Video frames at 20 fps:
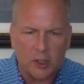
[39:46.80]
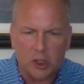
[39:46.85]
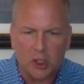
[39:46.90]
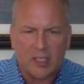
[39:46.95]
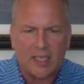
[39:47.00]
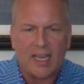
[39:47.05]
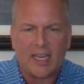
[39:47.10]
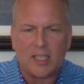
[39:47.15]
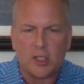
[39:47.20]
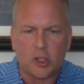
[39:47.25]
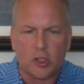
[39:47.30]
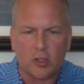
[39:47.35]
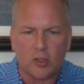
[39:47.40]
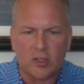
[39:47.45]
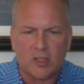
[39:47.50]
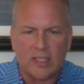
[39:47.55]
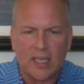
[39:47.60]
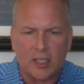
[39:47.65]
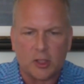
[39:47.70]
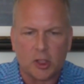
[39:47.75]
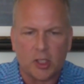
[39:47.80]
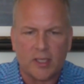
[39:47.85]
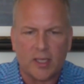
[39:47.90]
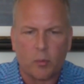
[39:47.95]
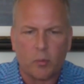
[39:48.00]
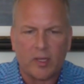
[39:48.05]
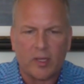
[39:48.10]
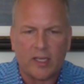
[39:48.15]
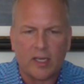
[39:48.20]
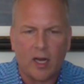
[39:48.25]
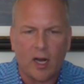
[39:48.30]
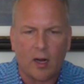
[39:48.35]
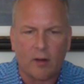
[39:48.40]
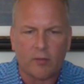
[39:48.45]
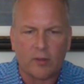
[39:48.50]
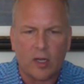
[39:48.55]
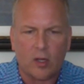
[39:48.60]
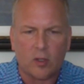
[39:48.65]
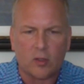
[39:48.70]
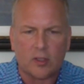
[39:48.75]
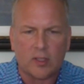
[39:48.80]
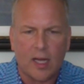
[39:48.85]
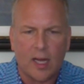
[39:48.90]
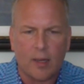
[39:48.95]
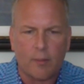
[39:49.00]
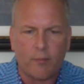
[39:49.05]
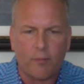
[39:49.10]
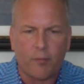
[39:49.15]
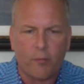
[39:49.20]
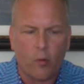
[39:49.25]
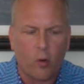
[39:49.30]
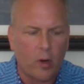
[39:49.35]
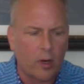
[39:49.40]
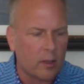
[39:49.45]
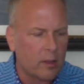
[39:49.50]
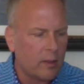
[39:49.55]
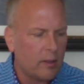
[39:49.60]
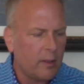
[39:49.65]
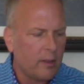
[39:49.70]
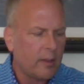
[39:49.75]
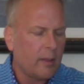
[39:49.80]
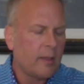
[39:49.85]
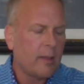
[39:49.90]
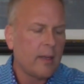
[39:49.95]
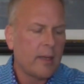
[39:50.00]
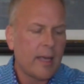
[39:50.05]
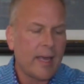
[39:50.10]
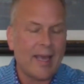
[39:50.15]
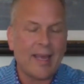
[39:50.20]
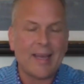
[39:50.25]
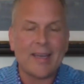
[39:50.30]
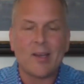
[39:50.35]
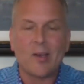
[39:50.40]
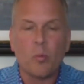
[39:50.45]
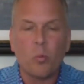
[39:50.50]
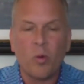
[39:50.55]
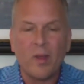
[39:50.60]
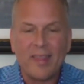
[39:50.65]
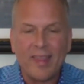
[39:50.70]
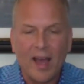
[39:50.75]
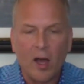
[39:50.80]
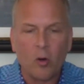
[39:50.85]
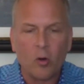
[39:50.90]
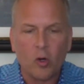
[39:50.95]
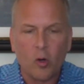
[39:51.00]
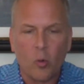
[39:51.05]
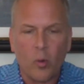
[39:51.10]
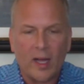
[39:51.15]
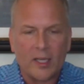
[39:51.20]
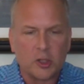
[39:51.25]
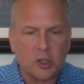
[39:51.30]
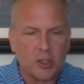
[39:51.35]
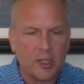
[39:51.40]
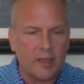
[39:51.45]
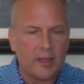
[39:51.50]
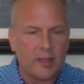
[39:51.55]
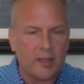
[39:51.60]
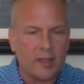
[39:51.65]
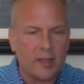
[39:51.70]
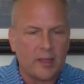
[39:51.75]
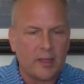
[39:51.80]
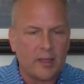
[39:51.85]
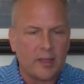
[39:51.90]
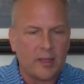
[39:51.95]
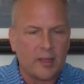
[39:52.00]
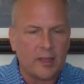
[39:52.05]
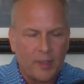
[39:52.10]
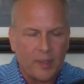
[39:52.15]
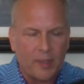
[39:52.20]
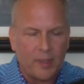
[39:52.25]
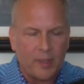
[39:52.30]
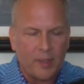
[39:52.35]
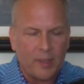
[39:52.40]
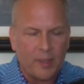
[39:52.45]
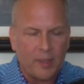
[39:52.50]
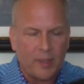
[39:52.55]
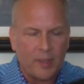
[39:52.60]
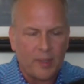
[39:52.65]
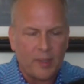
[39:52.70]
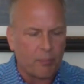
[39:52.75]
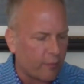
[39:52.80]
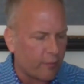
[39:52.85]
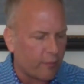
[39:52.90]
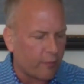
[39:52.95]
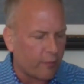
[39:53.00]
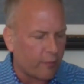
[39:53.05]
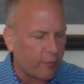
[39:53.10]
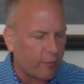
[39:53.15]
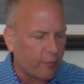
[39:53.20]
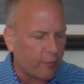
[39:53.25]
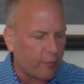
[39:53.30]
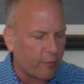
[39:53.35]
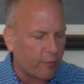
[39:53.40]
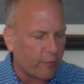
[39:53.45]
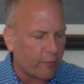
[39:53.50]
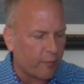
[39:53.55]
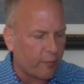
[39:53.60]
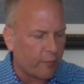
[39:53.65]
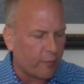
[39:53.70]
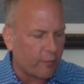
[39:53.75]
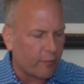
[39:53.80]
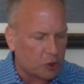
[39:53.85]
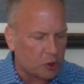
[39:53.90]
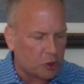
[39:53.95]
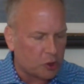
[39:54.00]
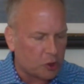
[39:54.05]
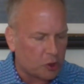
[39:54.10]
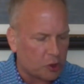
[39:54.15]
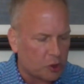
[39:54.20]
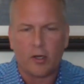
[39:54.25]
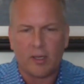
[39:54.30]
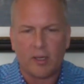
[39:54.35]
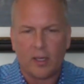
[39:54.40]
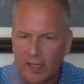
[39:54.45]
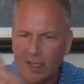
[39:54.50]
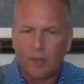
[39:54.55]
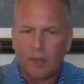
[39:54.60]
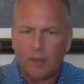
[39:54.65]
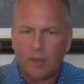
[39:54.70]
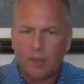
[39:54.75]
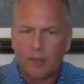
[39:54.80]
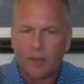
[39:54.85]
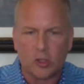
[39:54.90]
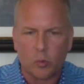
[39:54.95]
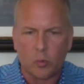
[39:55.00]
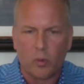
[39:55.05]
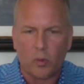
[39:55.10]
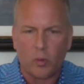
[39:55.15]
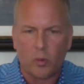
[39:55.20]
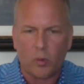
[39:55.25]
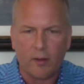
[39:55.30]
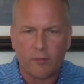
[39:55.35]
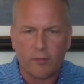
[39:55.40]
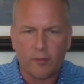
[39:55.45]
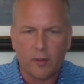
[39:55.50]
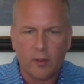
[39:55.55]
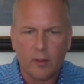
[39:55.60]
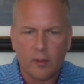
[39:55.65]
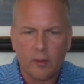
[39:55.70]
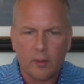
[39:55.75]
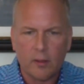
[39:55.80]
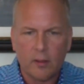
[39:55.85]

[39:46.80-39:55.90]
educational session that we carved out time for and without question, there are people on their phones checking their emails because their email just went off.